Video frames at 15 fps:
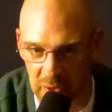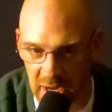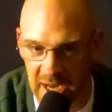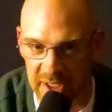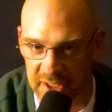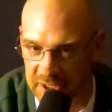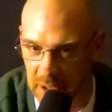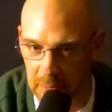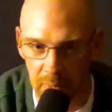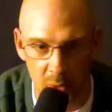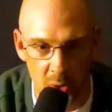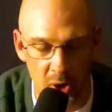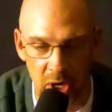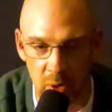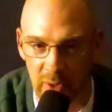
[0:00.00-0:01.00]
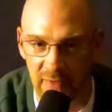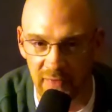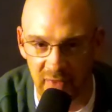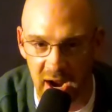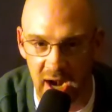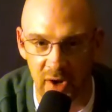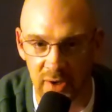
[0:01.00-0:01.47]
At some point, we
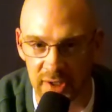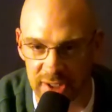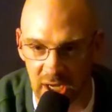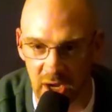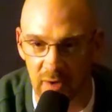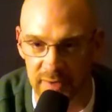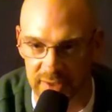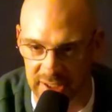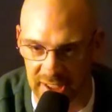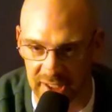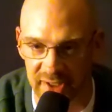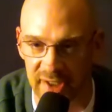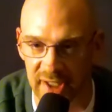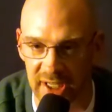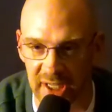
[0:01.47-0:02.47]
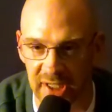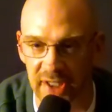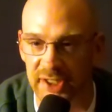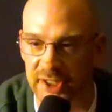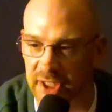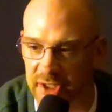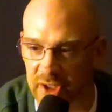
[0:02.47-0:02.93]
find ourselves in
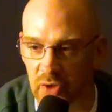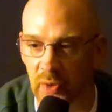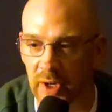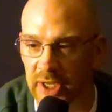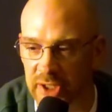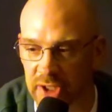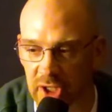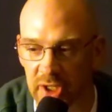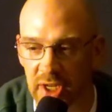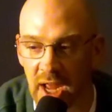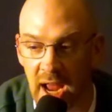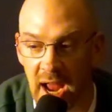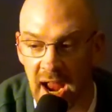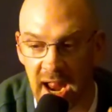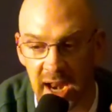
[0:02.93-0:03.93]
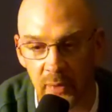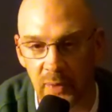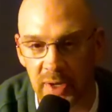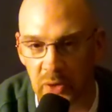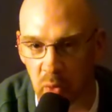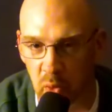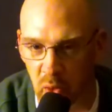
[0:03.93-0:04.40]
a situation, and
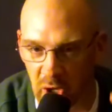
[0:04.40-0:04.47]
we